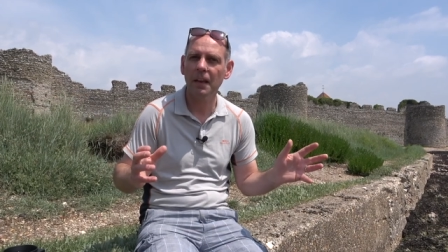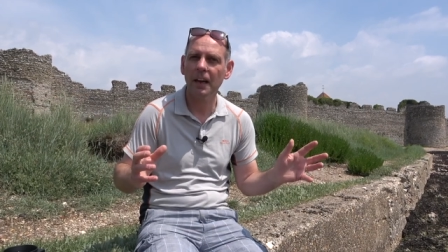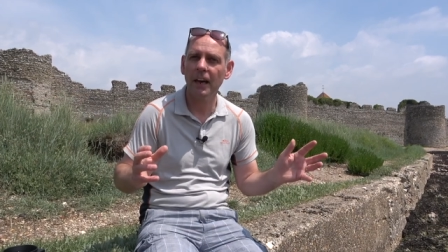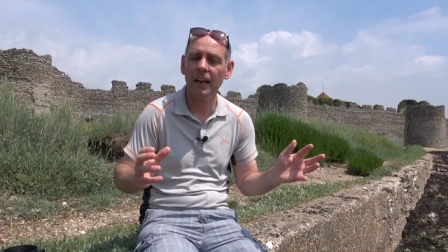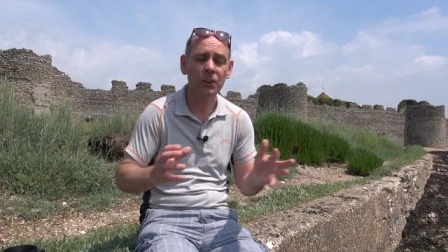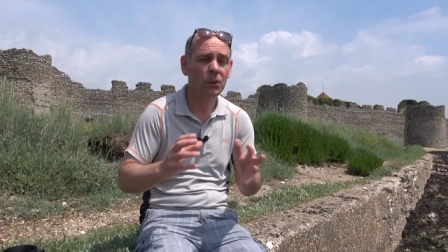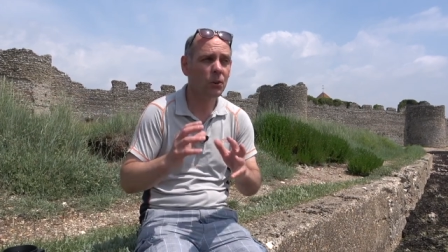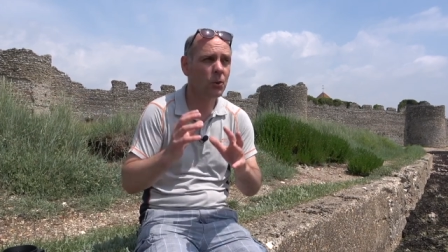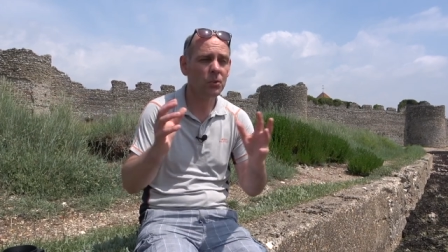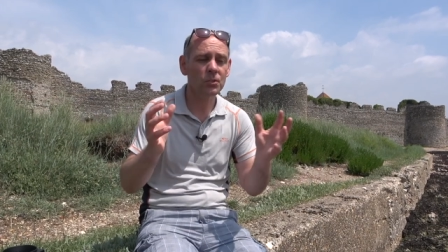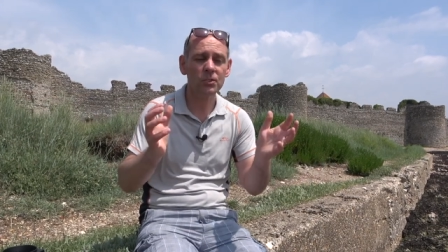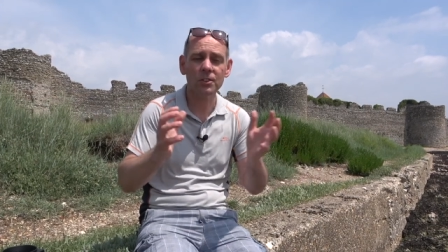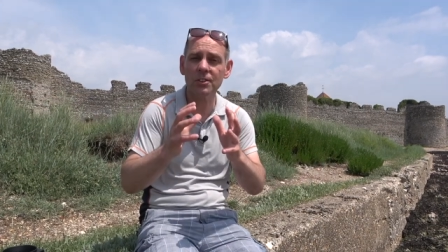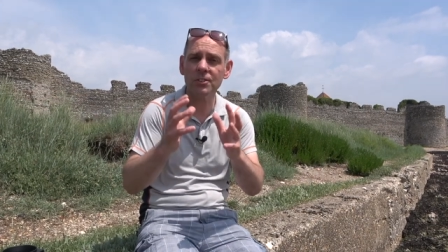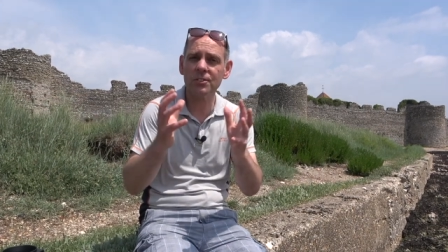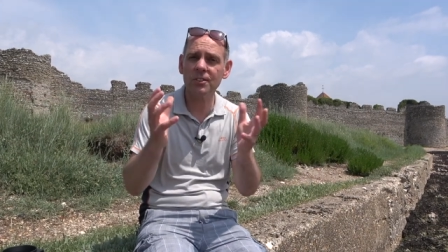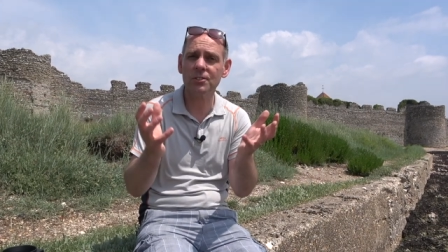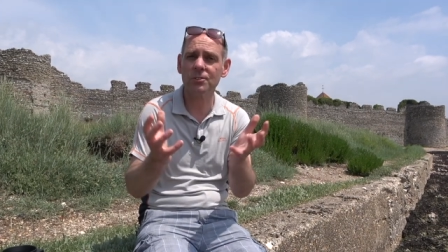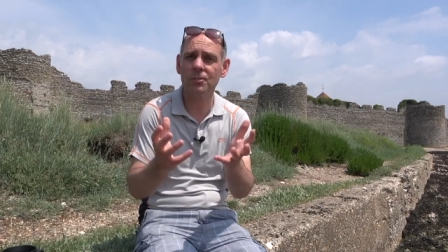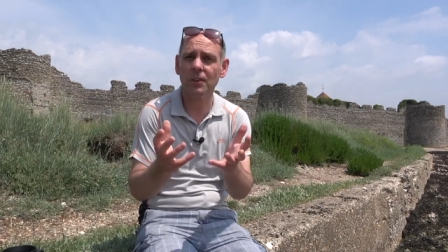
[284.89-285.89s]
And of course, in the
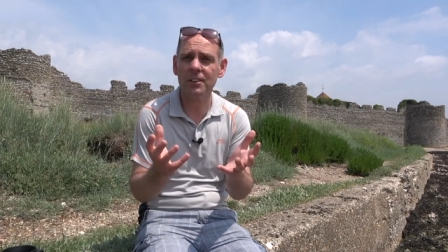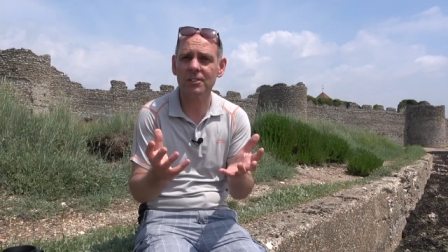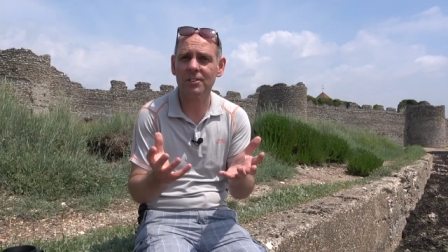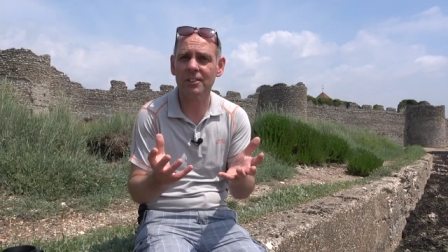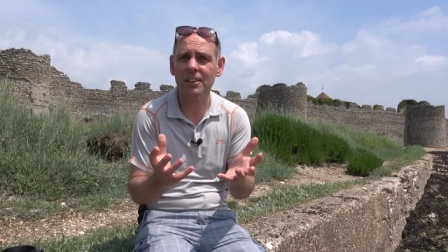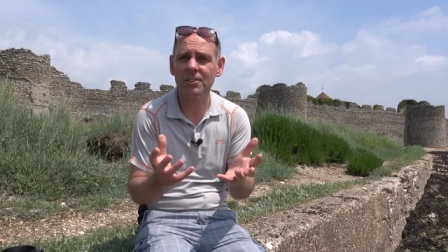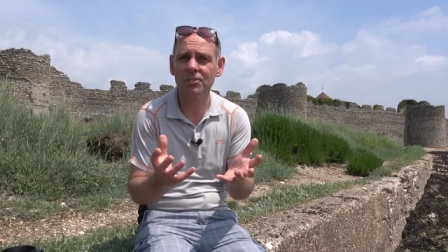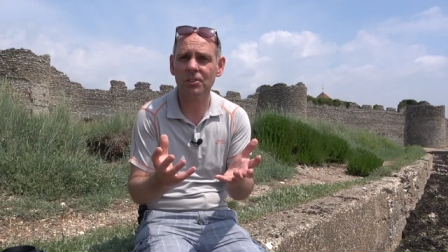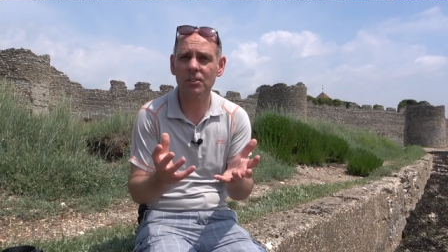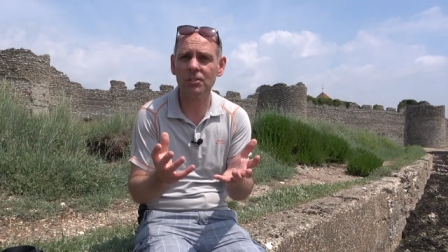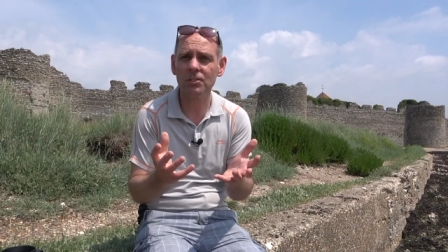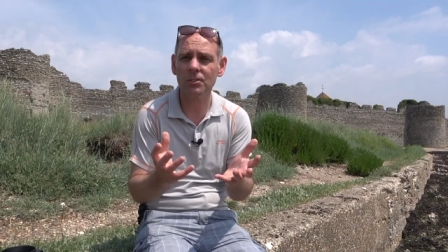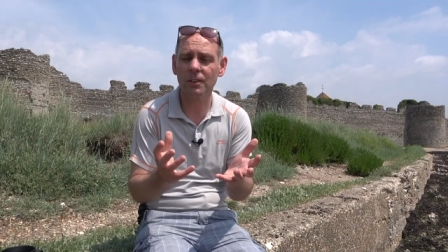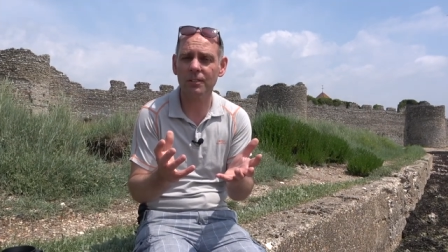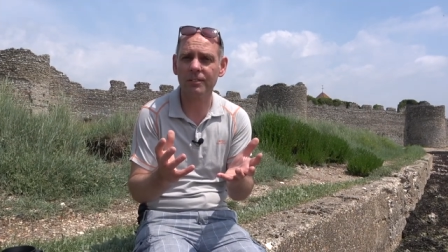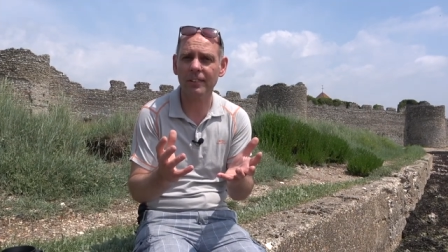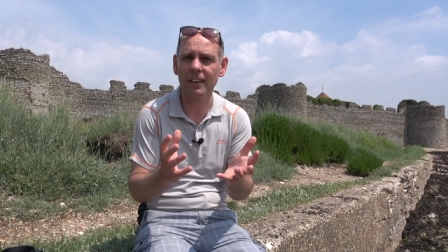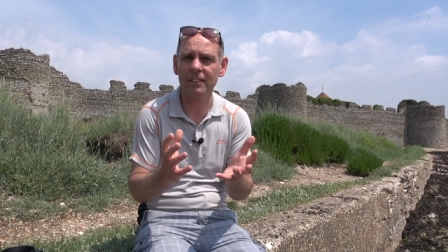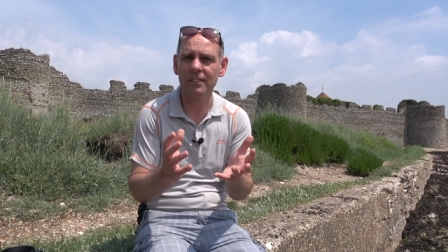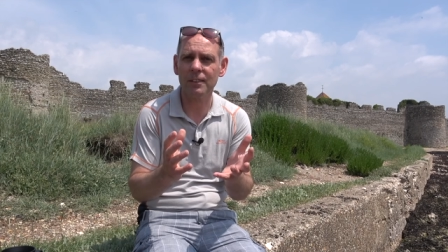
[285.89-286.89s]
situation that Joshua
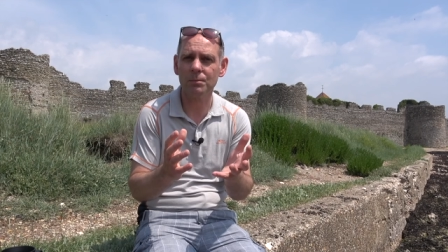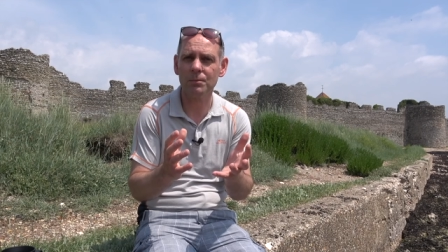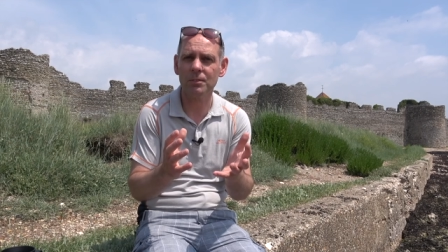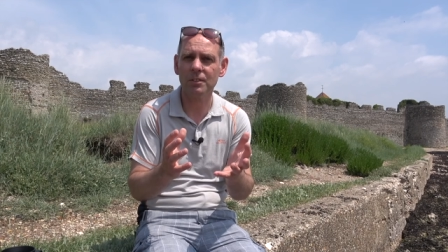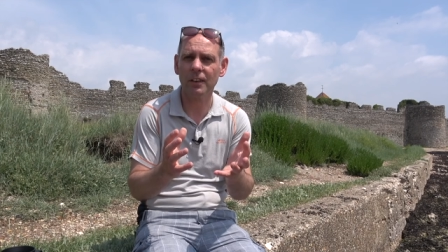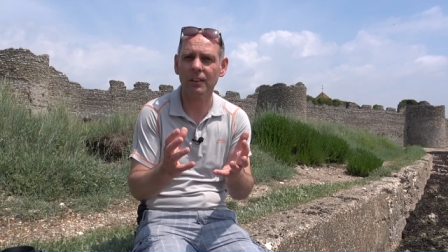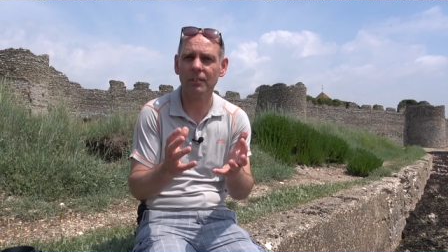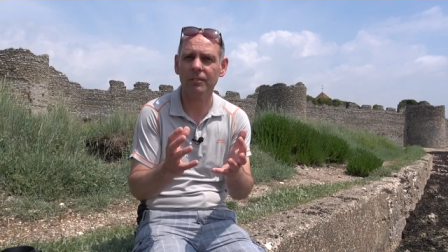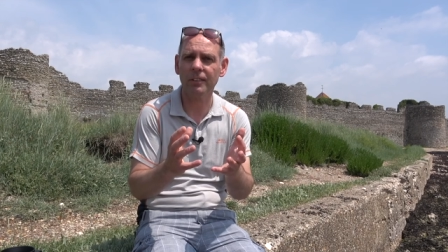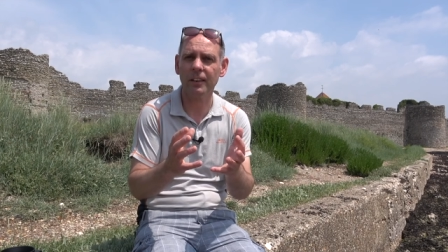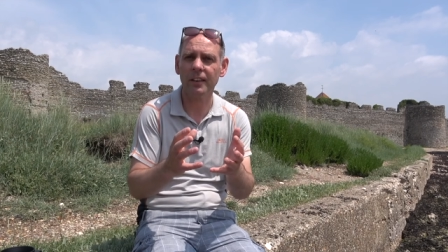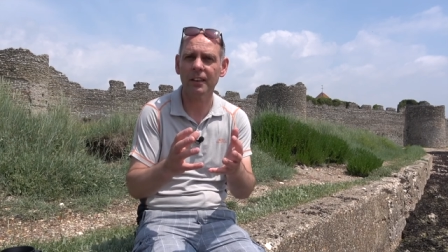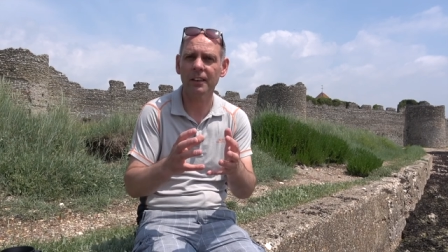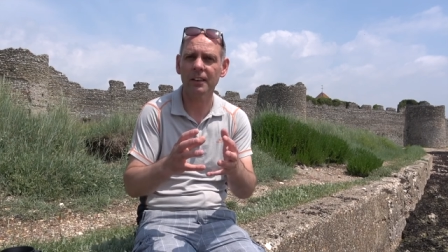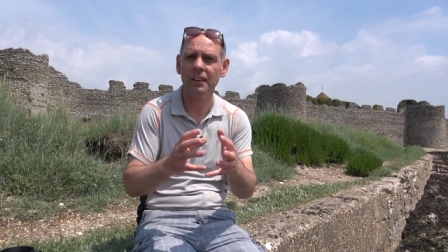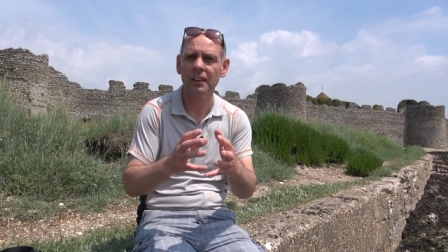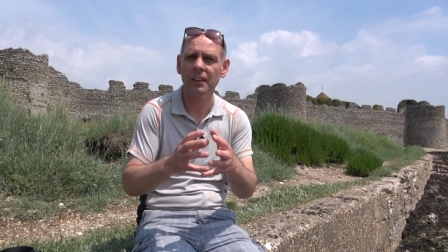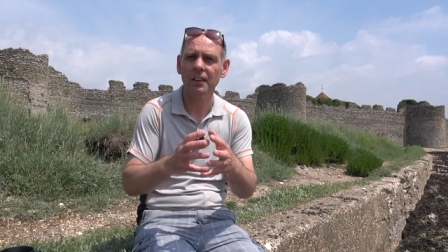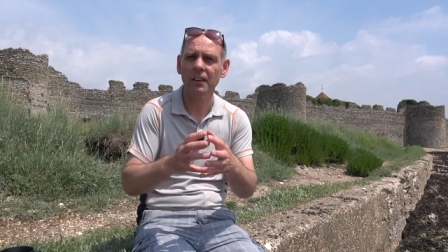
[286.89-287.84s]
found himself in,